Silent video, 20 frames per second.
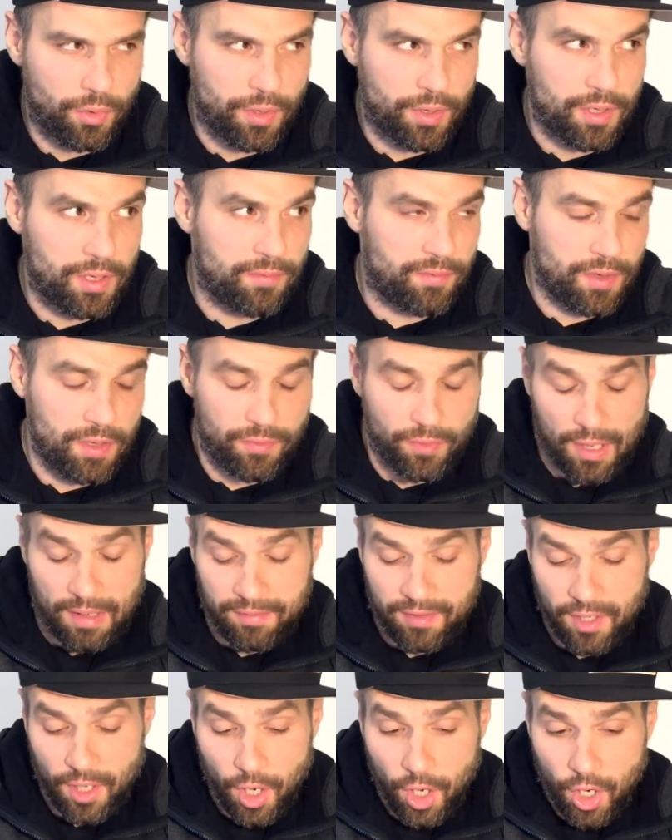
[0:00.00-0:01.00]
if you have
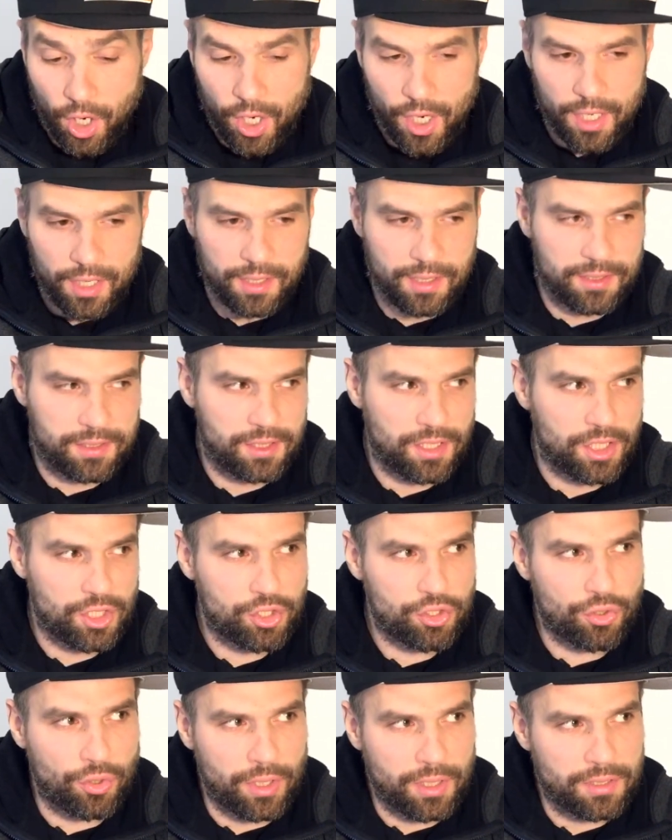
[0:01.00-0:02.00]
an R, it's
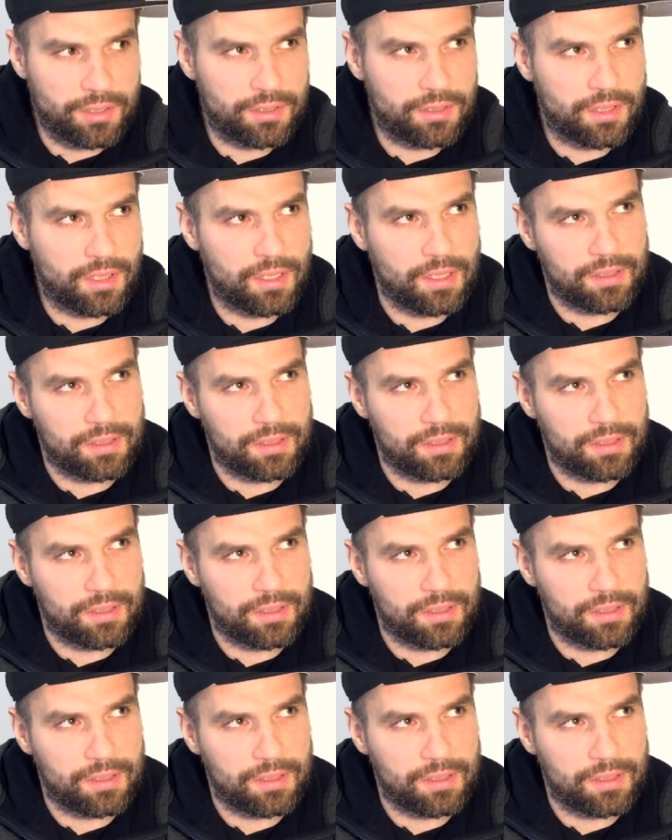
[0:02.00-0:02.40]
trust.